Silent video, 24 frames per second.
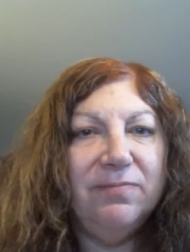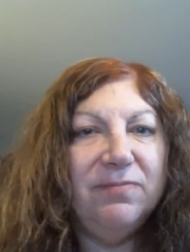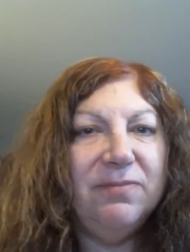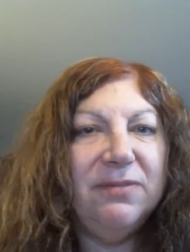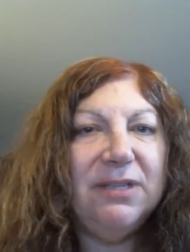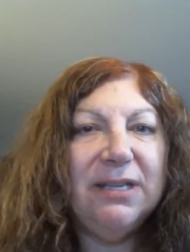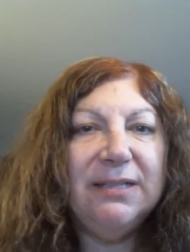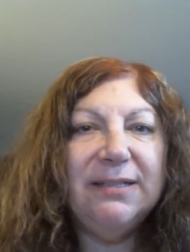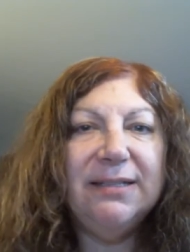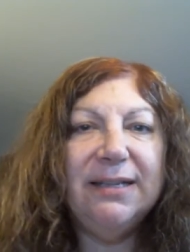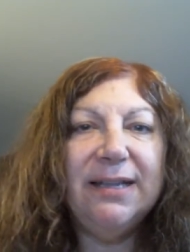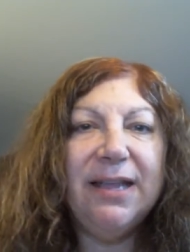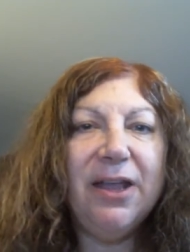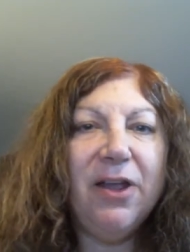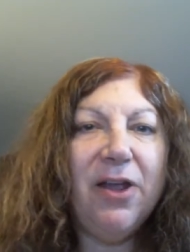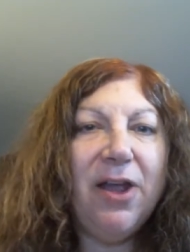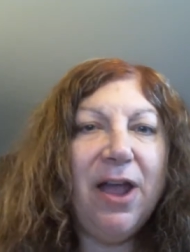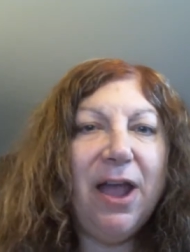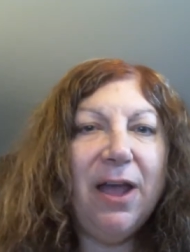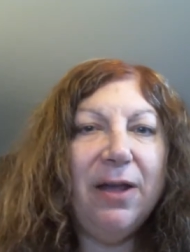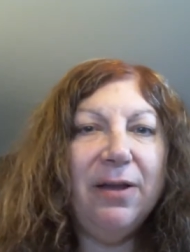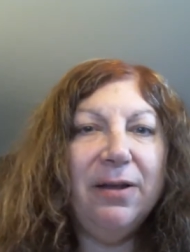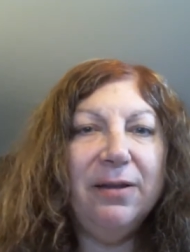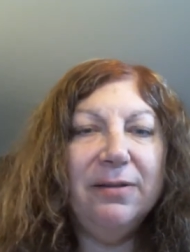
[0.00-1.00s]
Doesn't
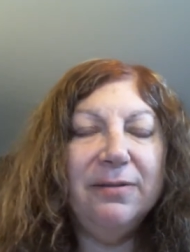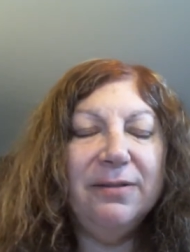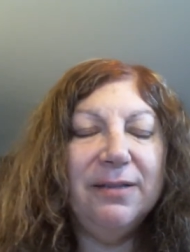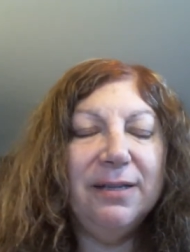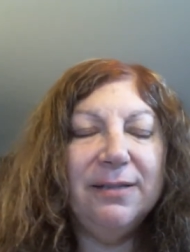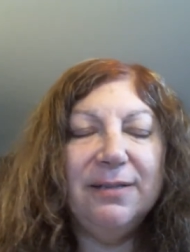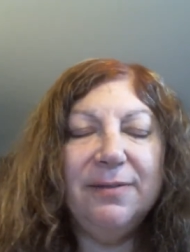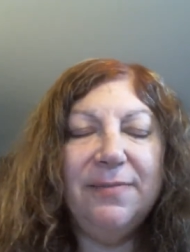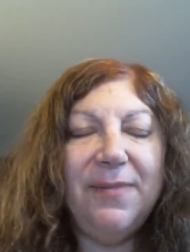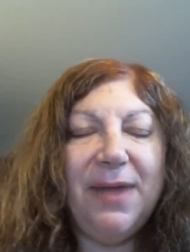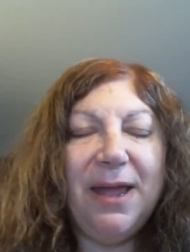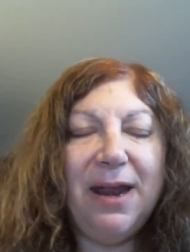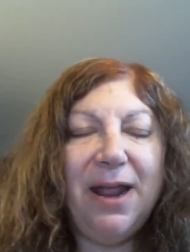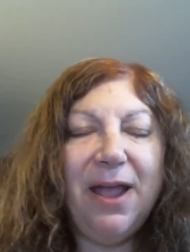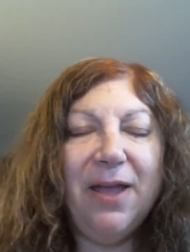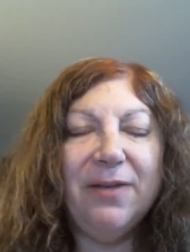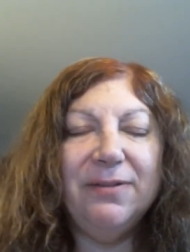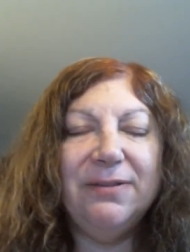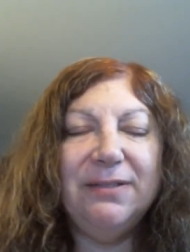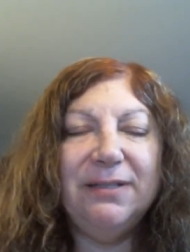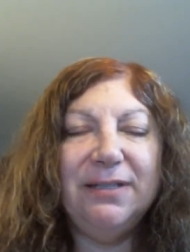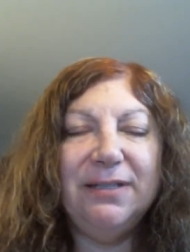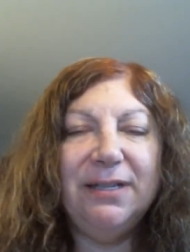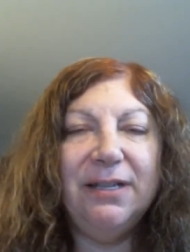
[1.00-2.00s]
matter how
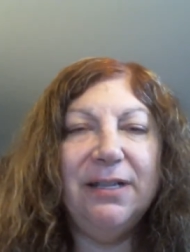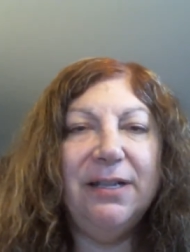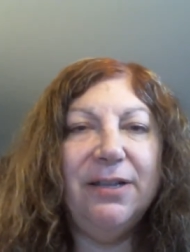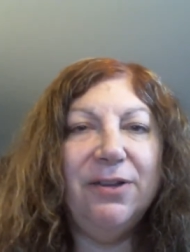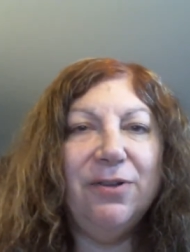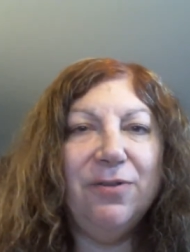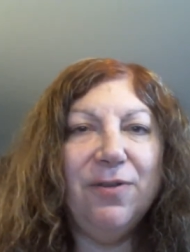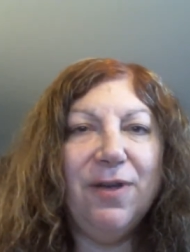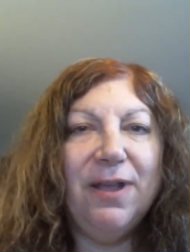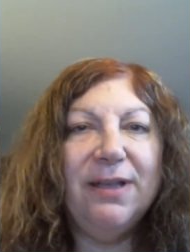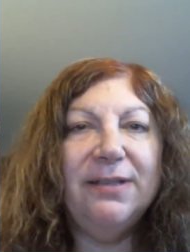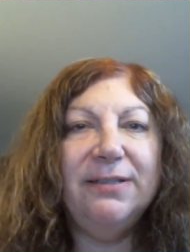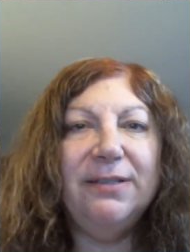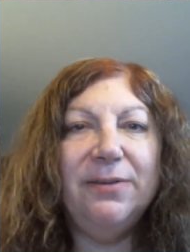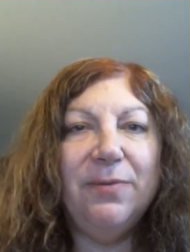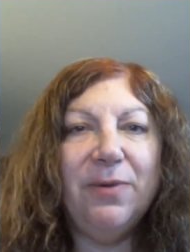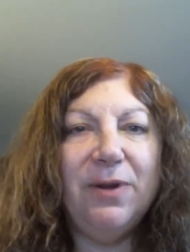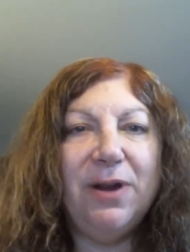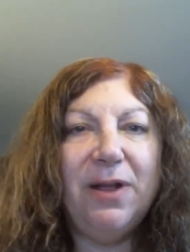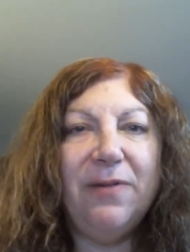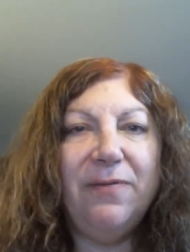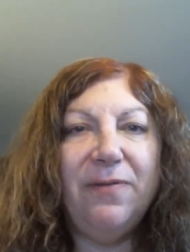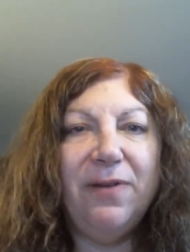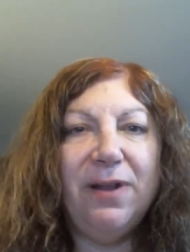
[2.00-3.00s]
silly, crazy,
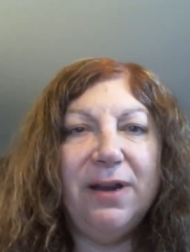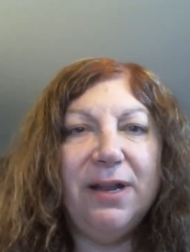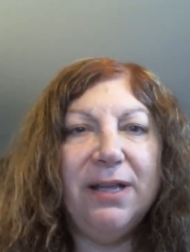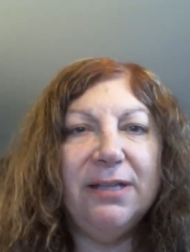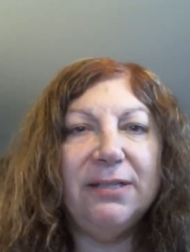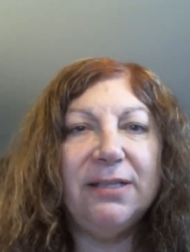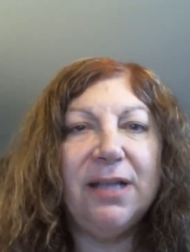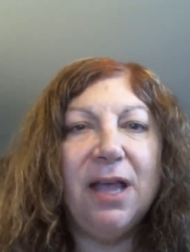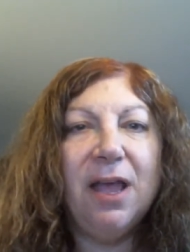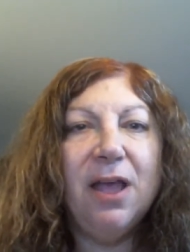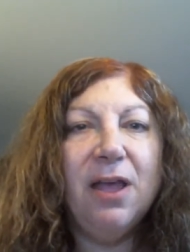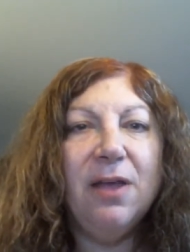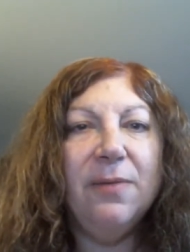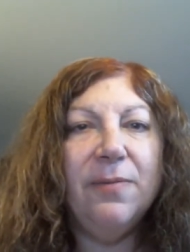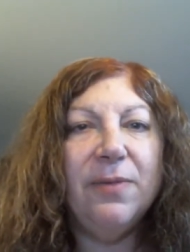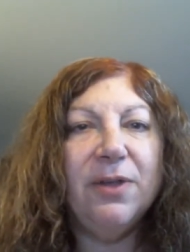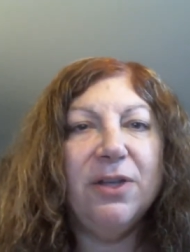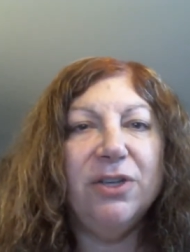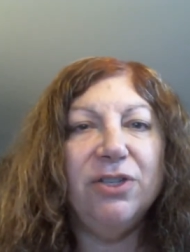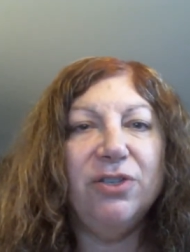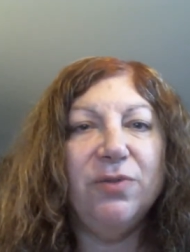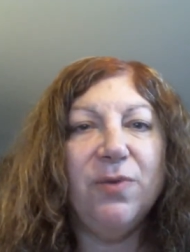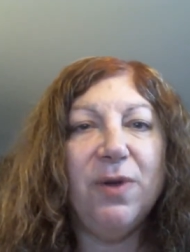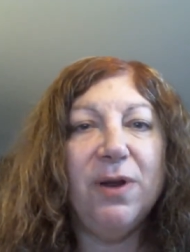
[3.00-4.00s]
whatever it is,
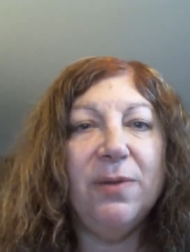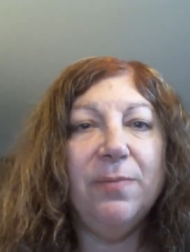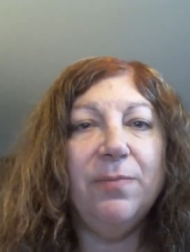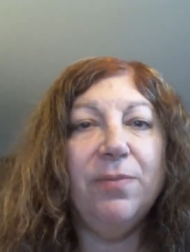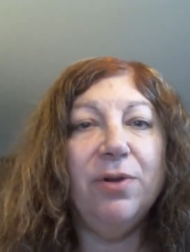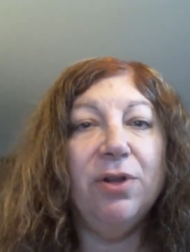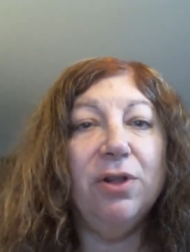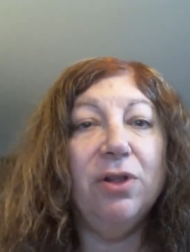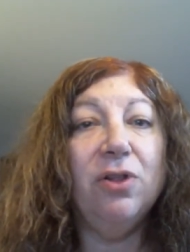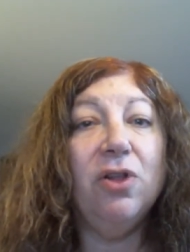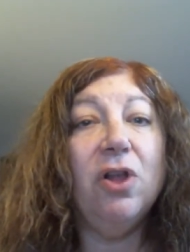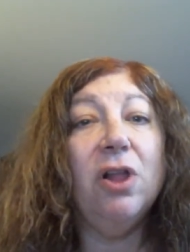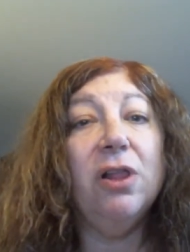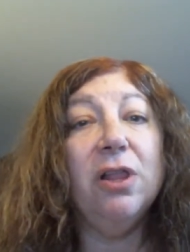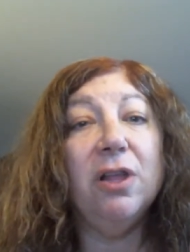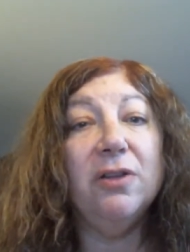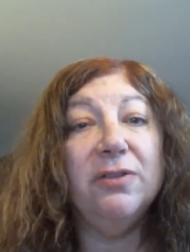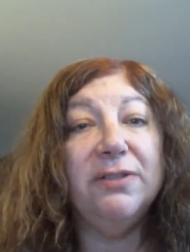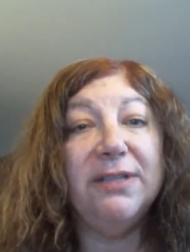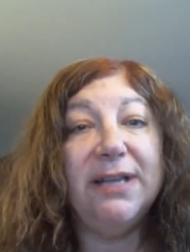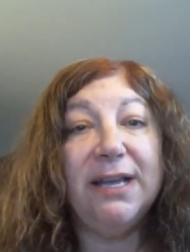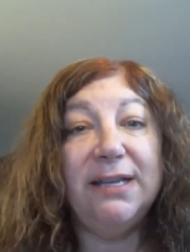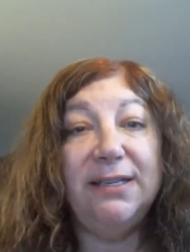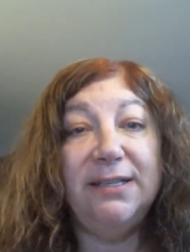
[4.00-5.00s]
because you want to pull all
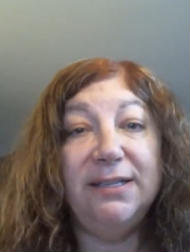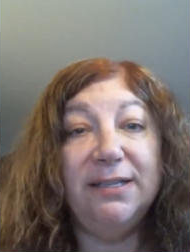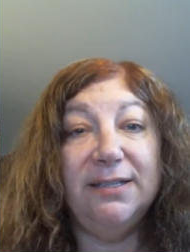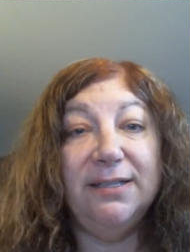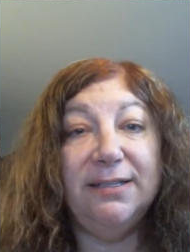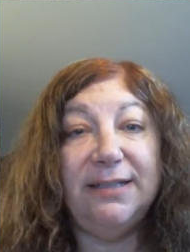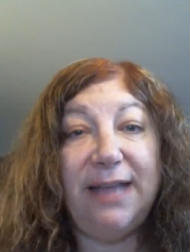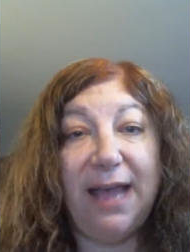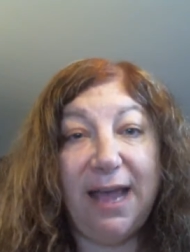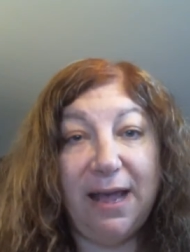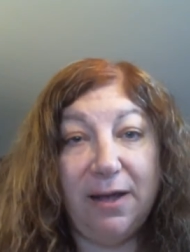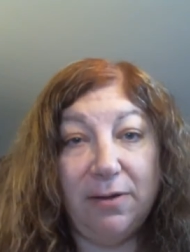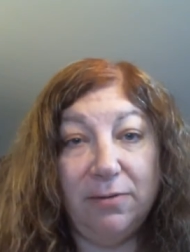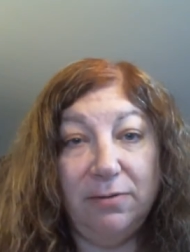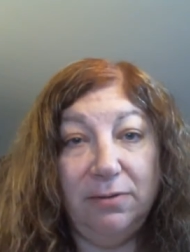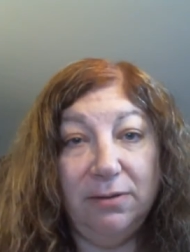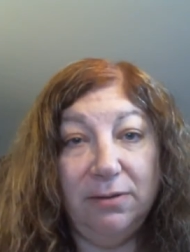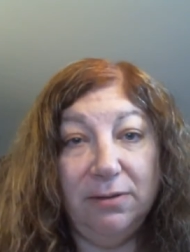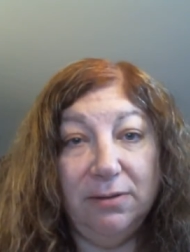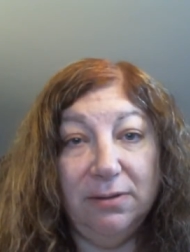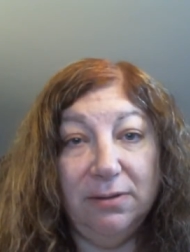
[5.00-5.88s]
those ideas out.